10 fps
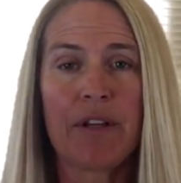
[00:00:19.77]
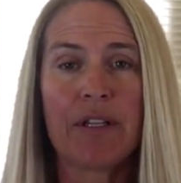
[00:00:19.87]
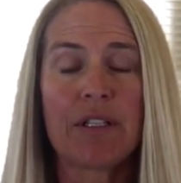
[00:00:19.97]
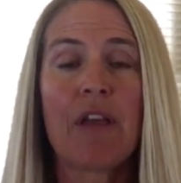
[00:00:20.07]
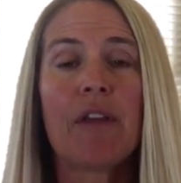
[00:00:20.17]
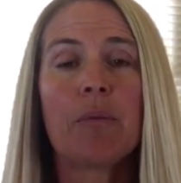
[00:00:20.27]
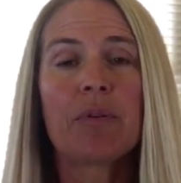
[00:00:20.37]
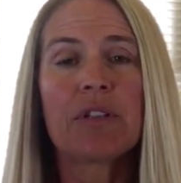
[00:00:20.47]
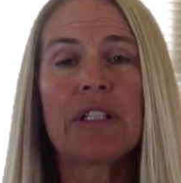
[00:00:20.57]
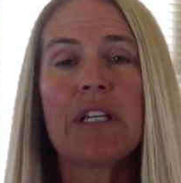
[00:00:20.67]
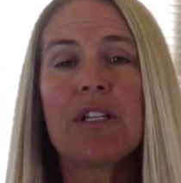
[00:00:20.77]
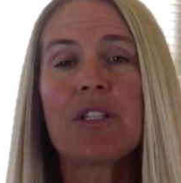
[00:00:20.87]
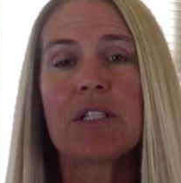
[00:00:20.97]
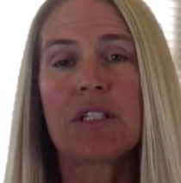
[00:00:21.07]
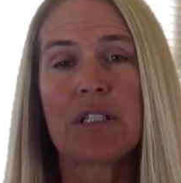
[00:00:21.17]
this, then
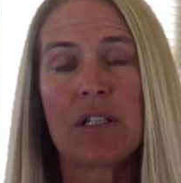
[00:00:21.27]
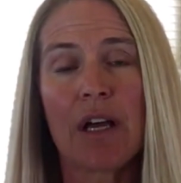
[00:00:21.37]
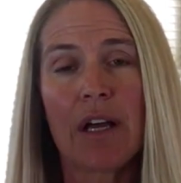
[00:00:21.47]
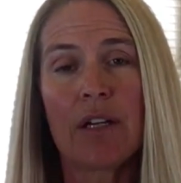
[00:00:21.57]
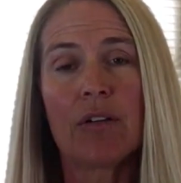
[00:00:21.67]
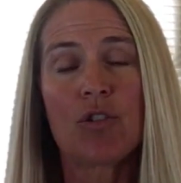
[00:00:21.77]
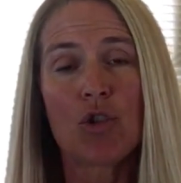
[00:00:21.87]
please uh,